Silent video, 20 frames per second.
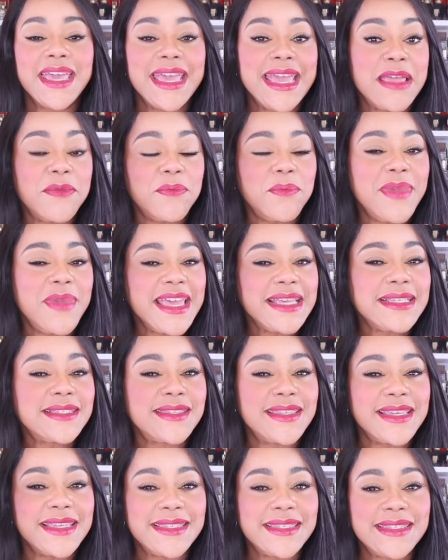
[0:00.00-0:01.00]
It
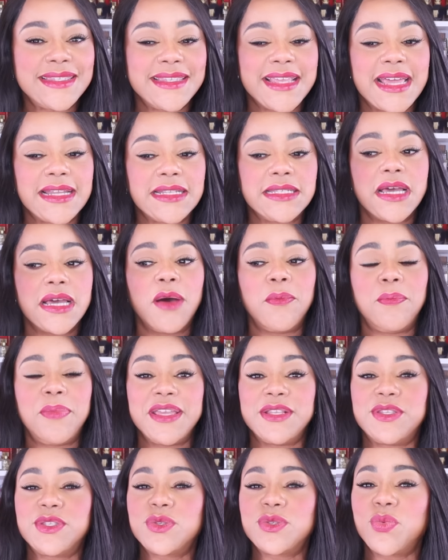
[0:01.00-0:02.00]
makes this scent a
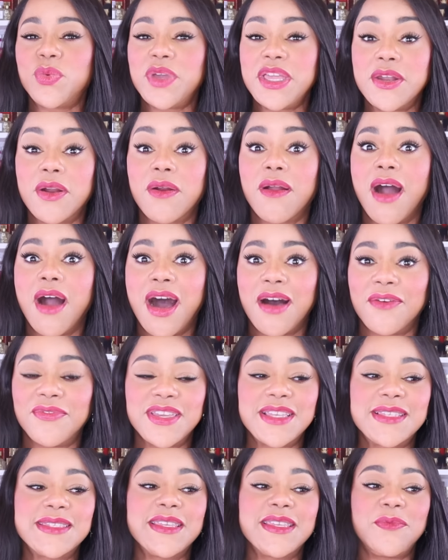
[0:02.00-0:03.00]
bit sweeter,
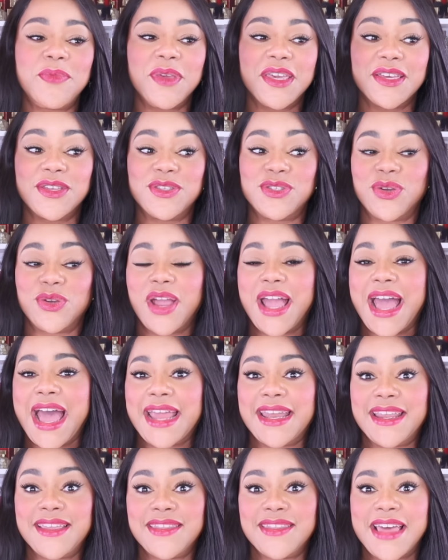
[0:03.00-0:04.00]
obviously, because you're
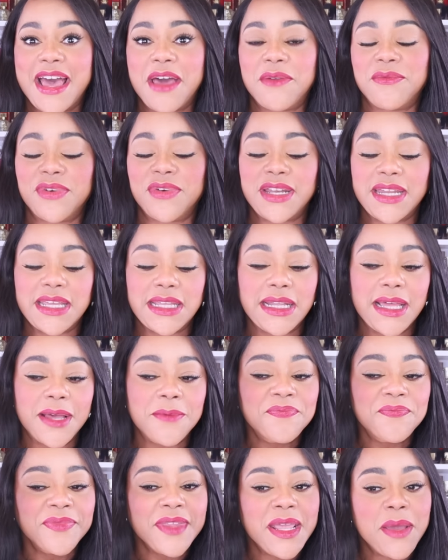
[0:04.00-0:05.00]
adding that
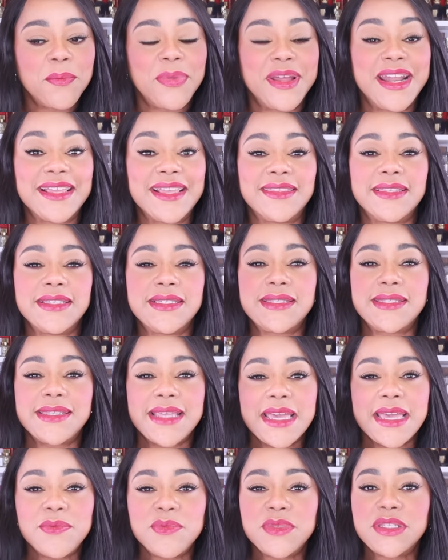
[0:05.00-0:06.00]
vanilla, but at the
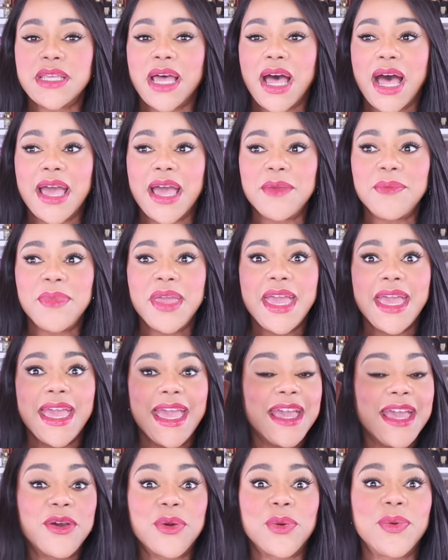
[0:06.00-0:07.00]
same time,
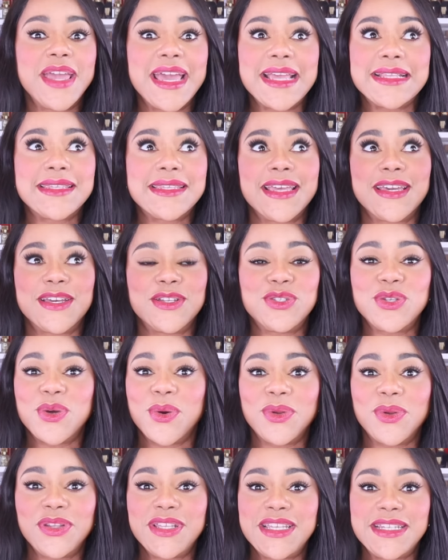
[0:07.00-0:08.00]
it creates like a
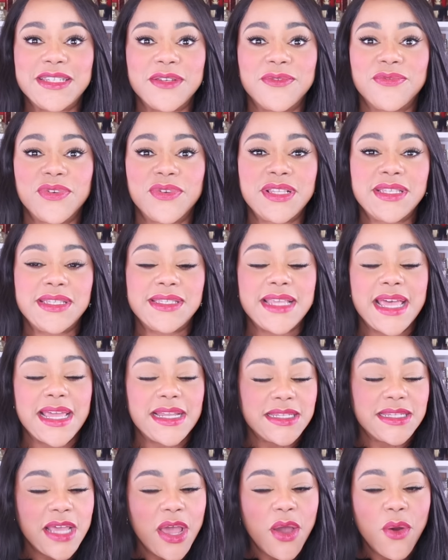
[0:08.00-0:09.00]
totally different
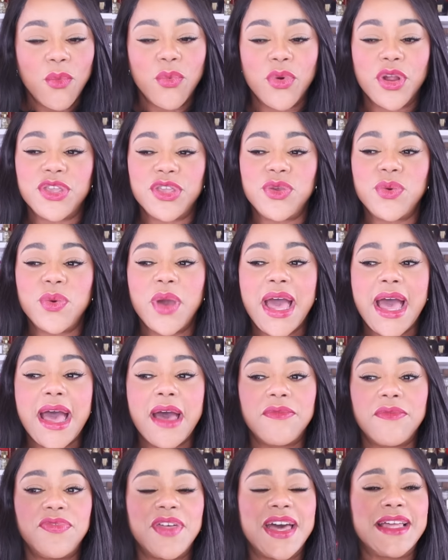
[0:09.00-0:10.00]
scent where you
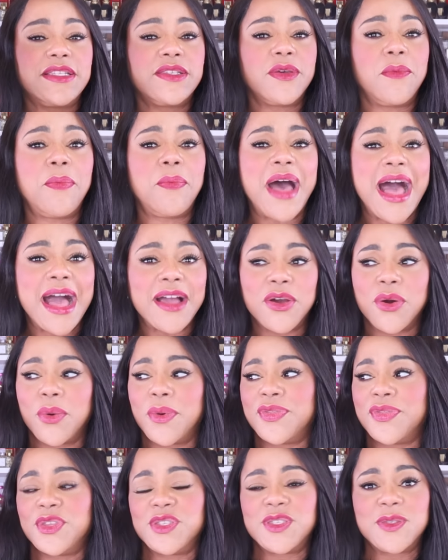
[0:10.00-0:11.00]
have that tobacco
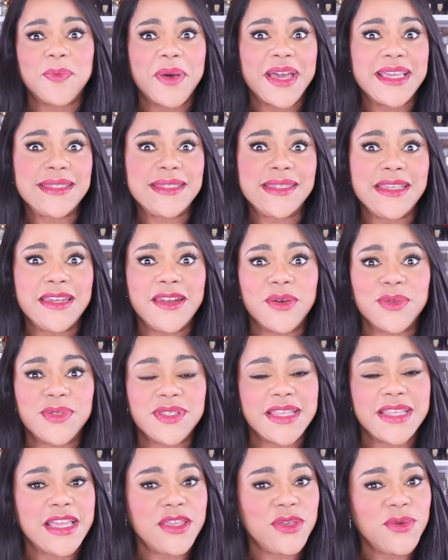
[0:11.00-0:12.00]
and the spicy
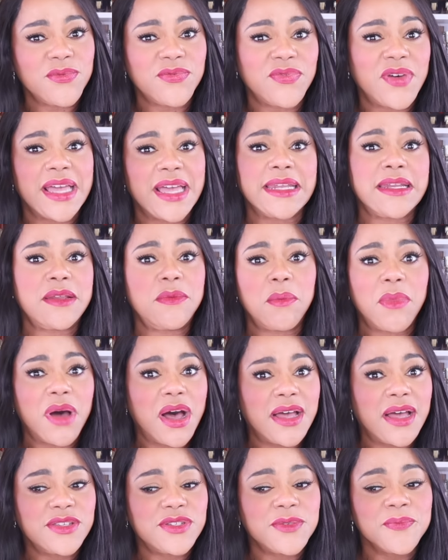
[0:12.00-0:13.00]
notes that you find in
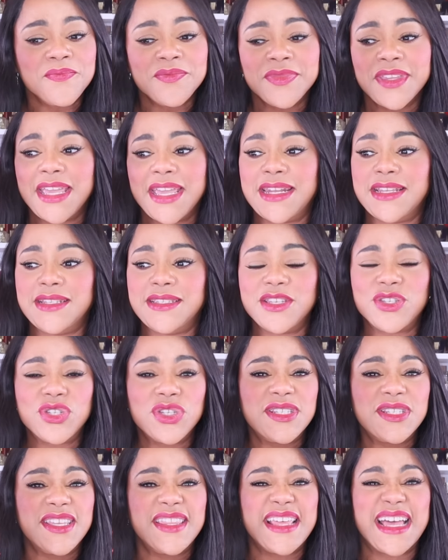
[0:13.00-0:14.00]
Maj, in
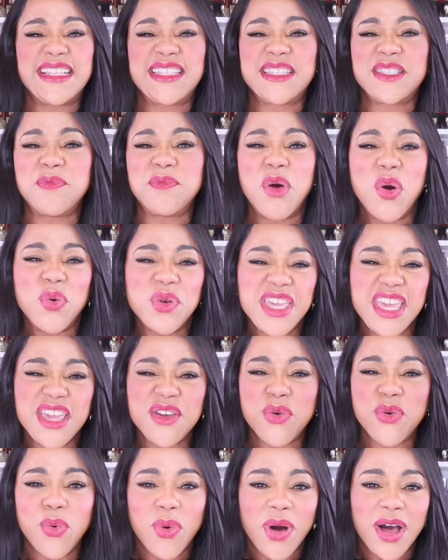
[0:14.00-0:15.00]
addition to that
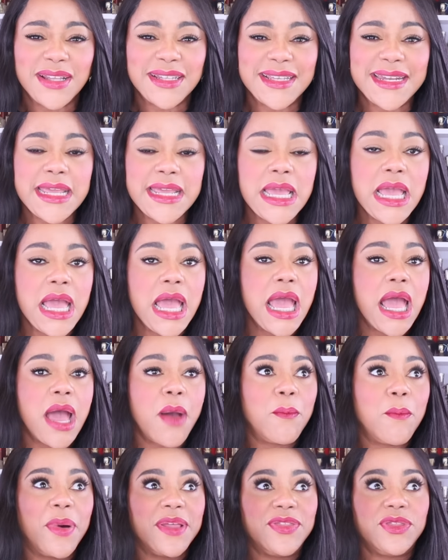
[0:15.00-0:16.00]
smoky quality,
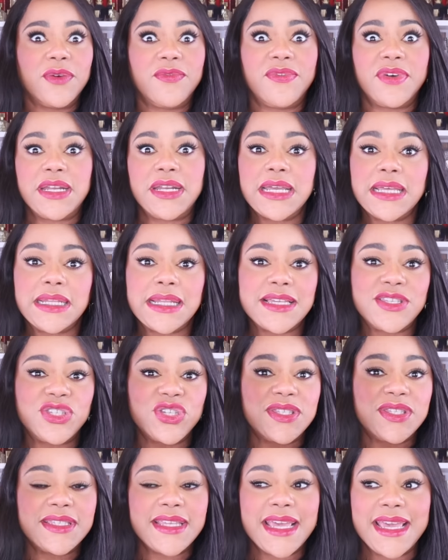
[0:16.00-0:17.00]
but the vanilla
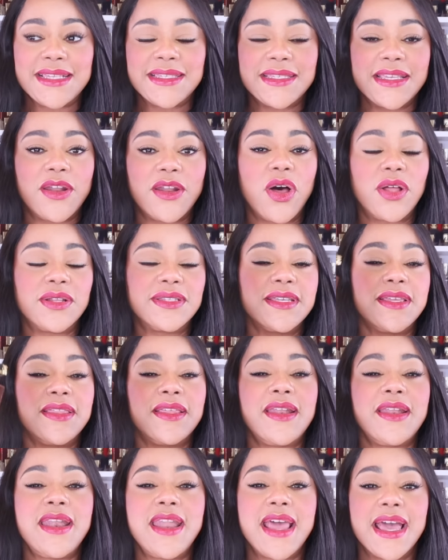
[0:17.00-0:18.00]
just takes it all to
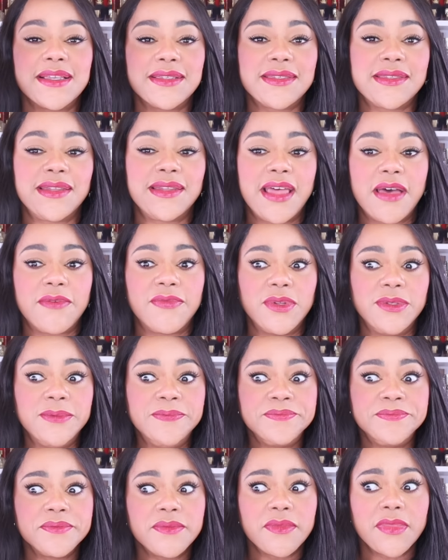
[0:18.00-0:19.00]
the next
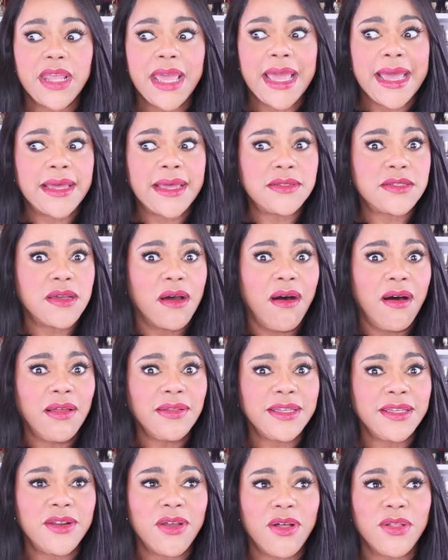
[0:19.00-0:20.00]
level. And
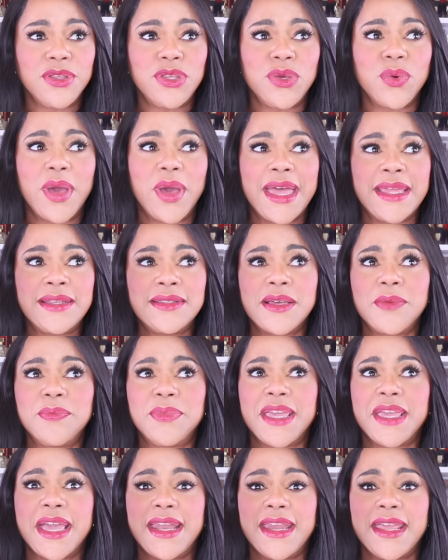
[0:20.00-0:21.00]
all in all, you end
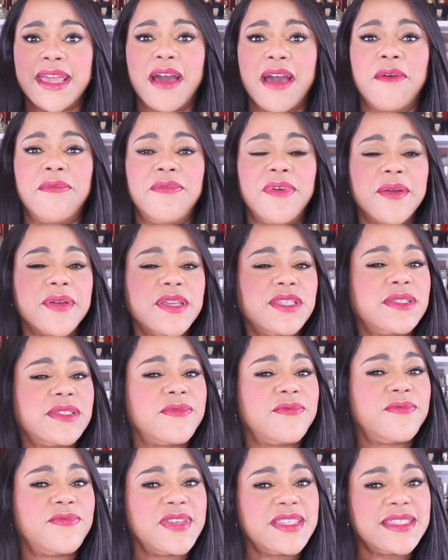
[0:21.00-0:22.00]
up getting a very
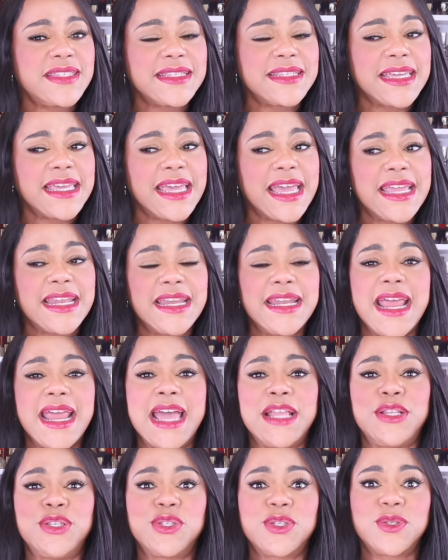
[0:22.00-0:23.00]
sophisticated
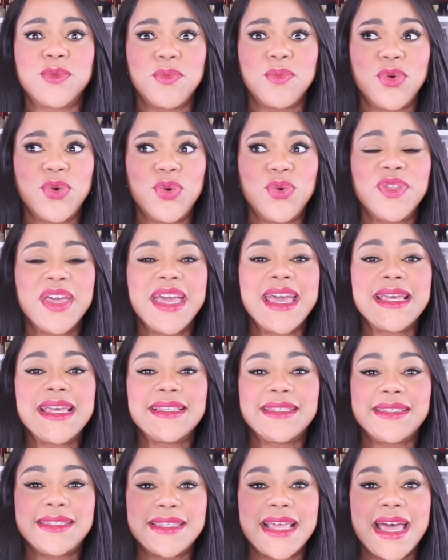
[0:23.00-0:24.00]
and smooth
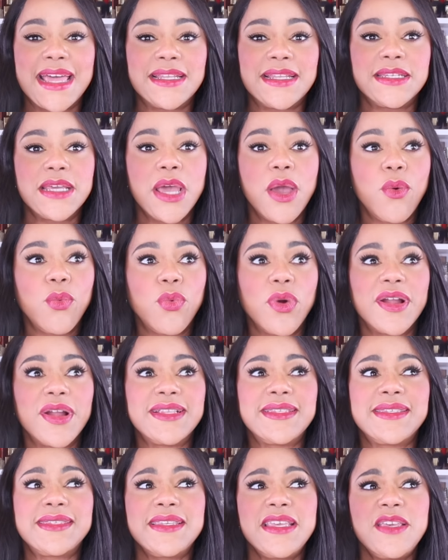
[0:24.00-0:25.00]
scent where
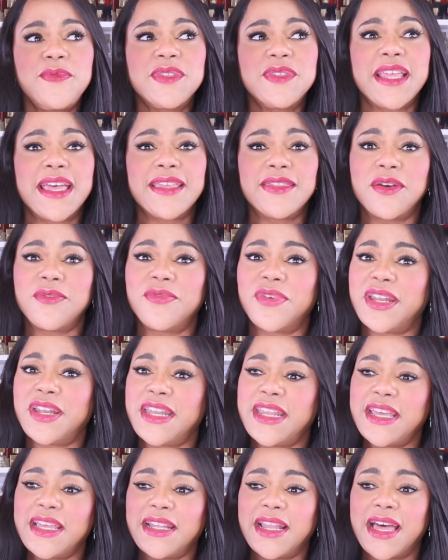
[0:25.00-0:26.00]
it seems like the
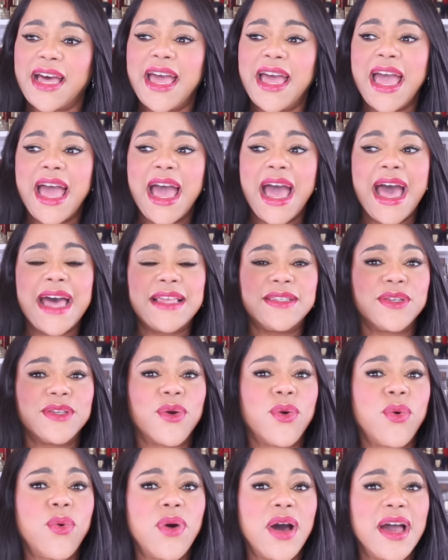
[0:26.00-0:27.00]
vanilla has
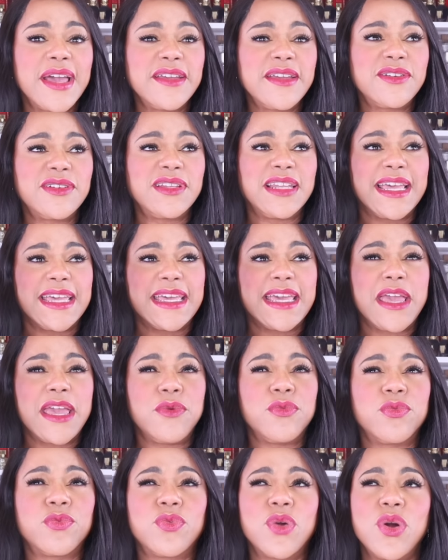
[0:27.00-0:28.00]
acquired like
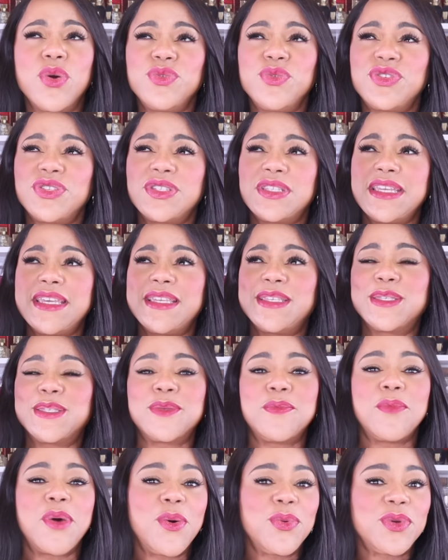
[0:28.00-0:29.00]
a roasty,
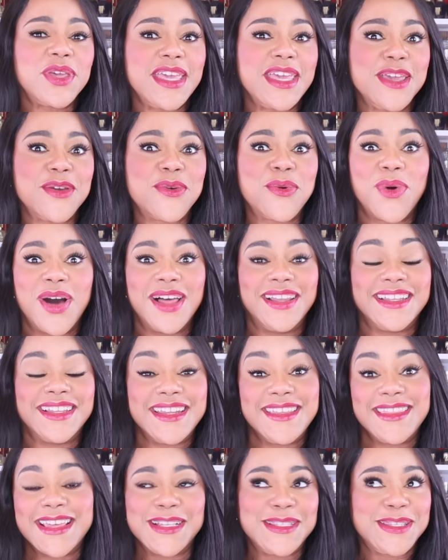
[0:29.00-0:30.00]
smoky
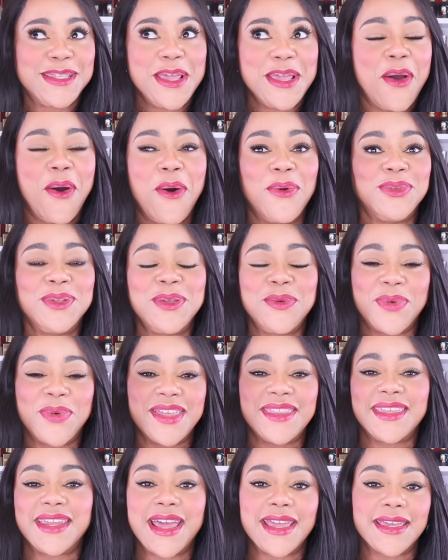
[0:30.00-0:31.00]
quality. That's the only
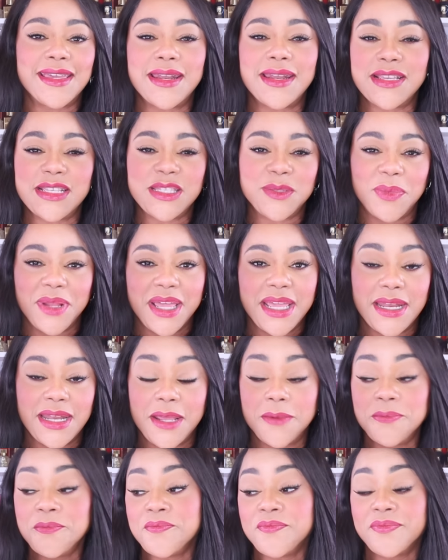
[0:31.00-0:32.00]
way that I can explain
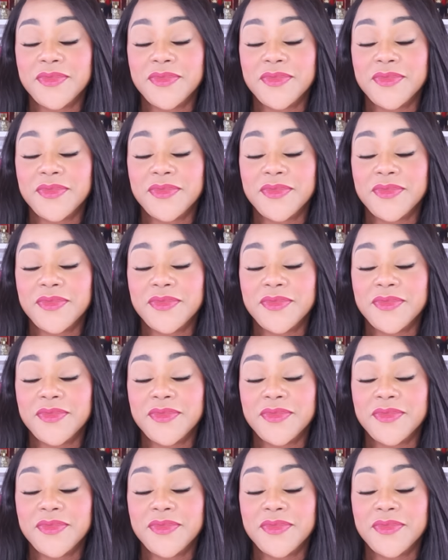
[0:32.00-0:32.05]
it.